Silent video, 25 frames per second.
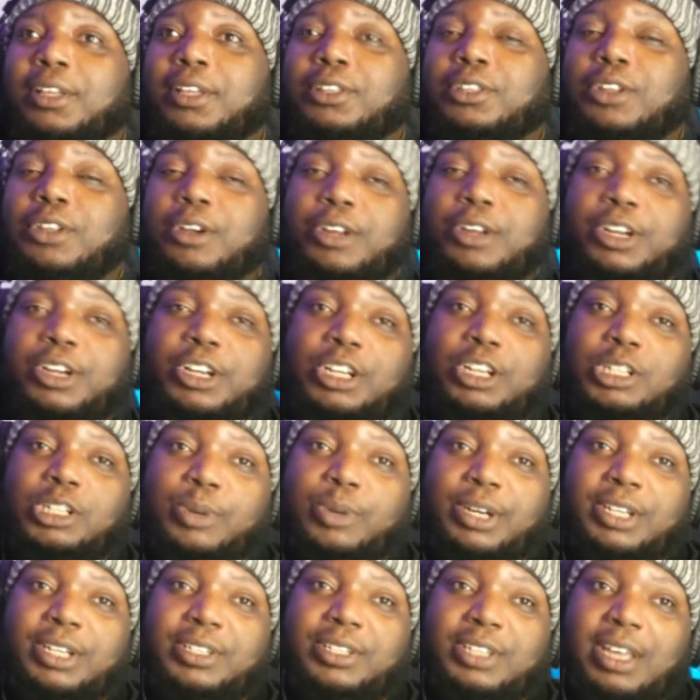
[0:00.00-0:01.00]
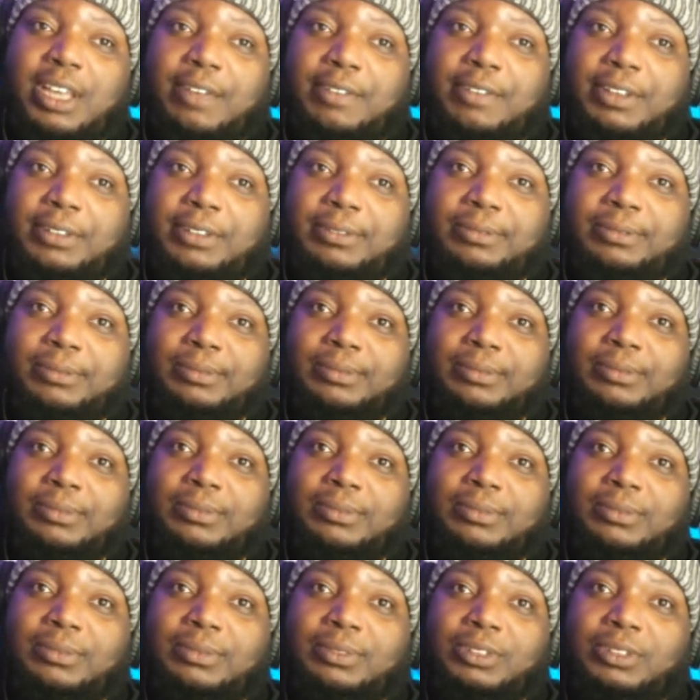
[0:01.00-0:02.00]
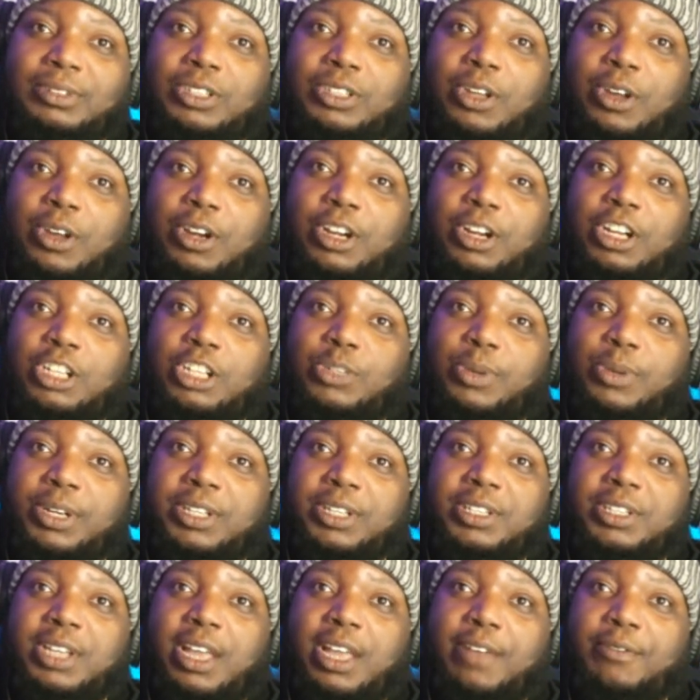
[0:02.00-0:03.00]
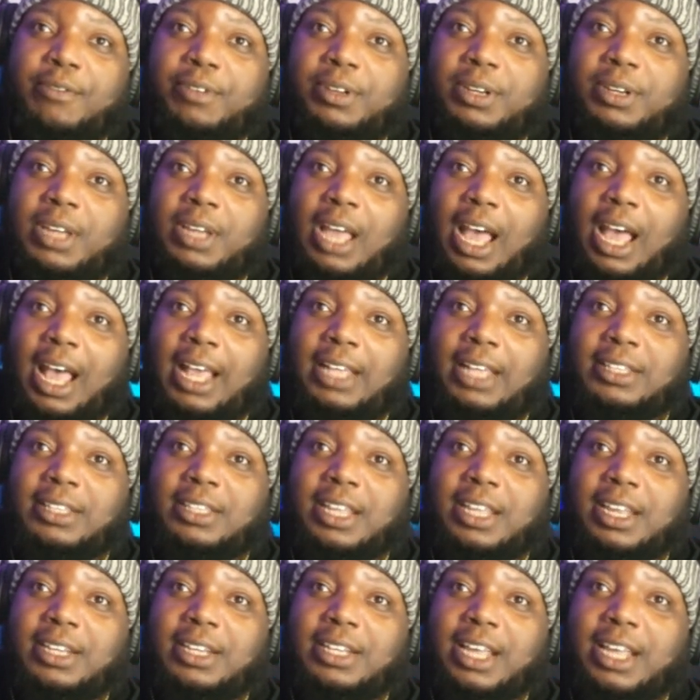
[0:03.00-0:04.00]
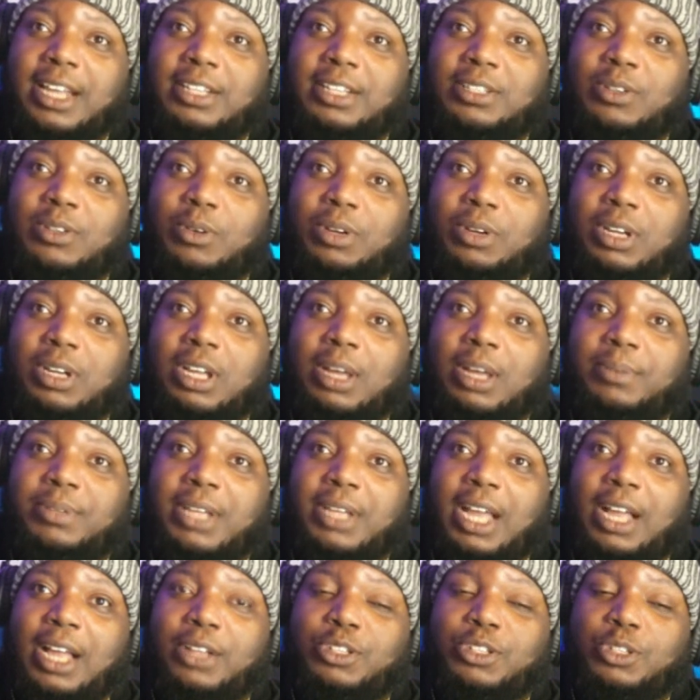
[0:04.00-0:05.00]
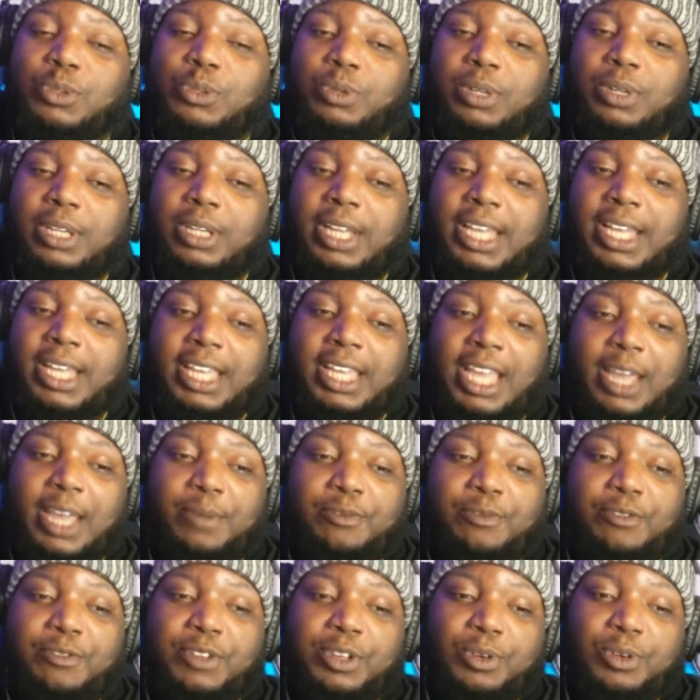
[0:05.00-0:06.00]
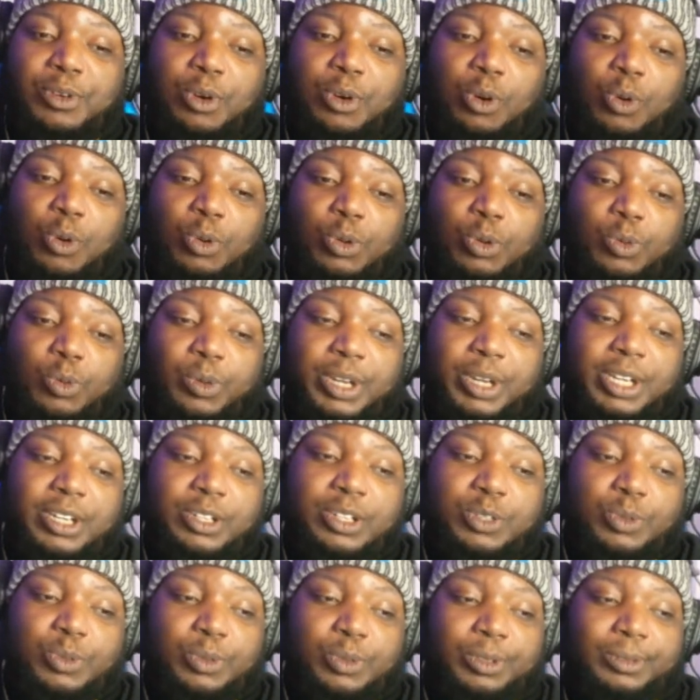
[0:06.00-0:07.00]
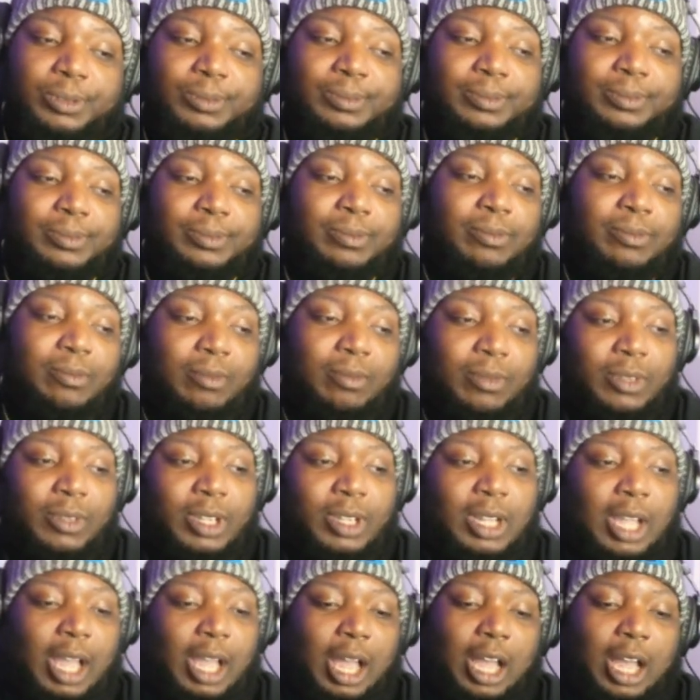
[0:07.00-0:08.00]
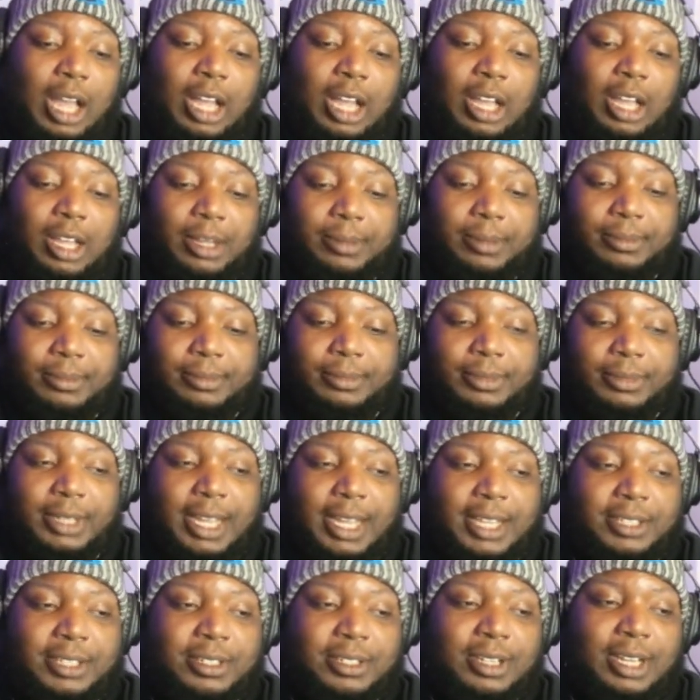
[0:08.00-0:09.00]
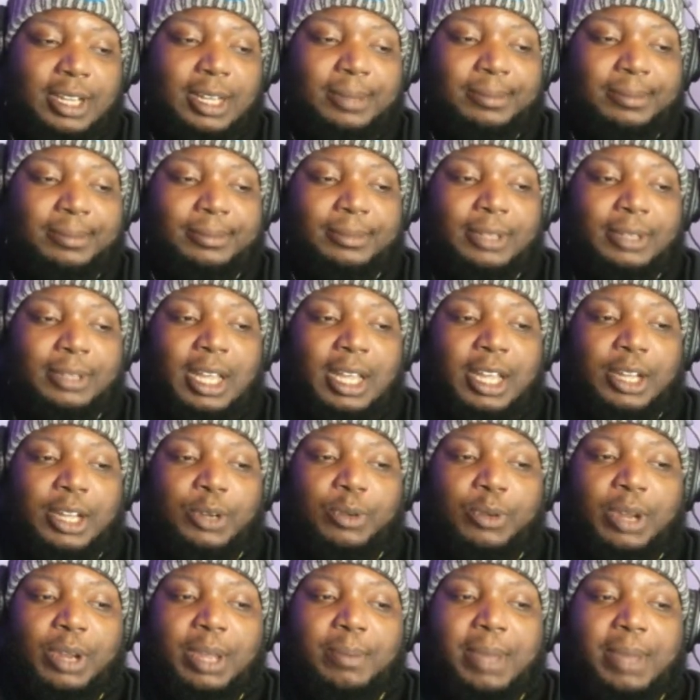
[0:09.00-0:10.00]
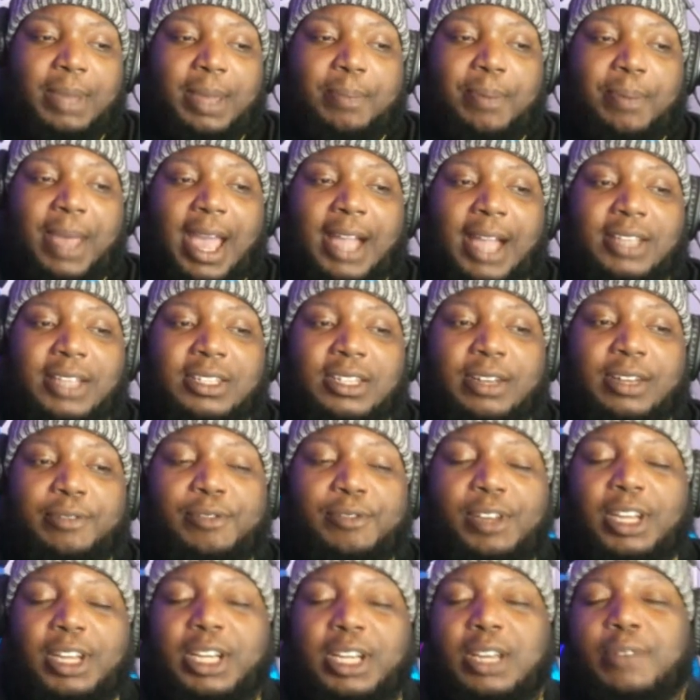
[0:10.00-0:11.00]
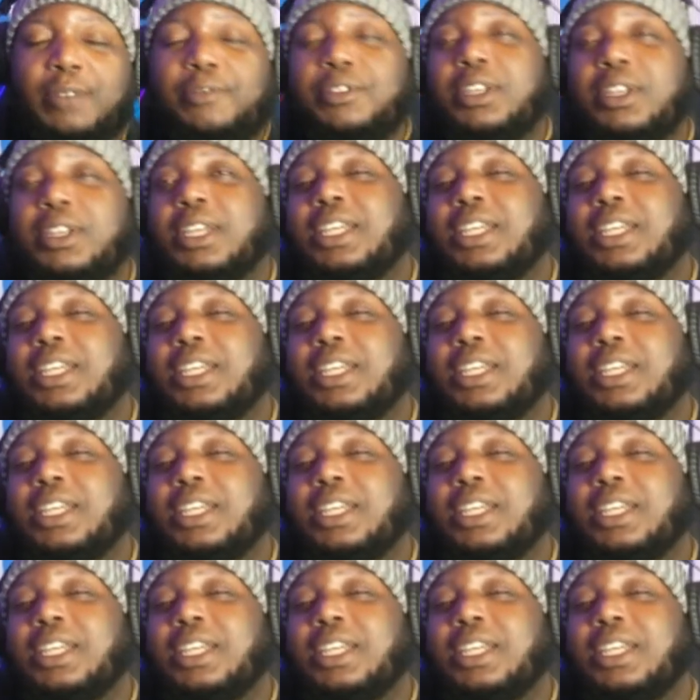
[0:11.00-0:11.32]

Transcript: 30-27. 30-27. I think that it's going to come down to a late game field goal to win this one. Next up, Green Bay Packers and the Philadelphia